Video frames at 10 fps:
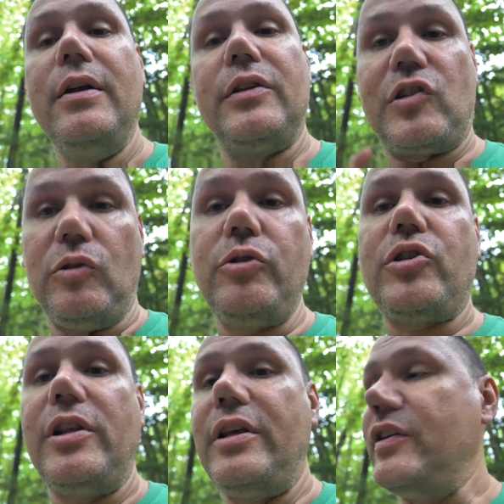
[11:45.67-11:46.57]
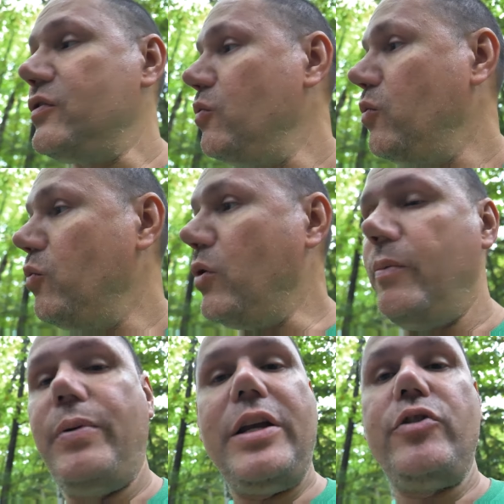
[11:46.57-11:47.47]
The solution to this
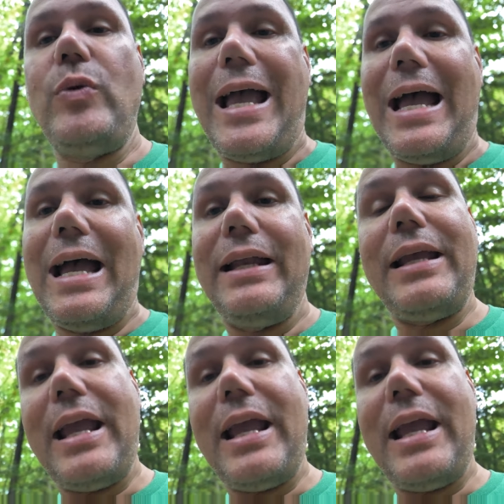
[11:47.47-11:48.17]
would be to add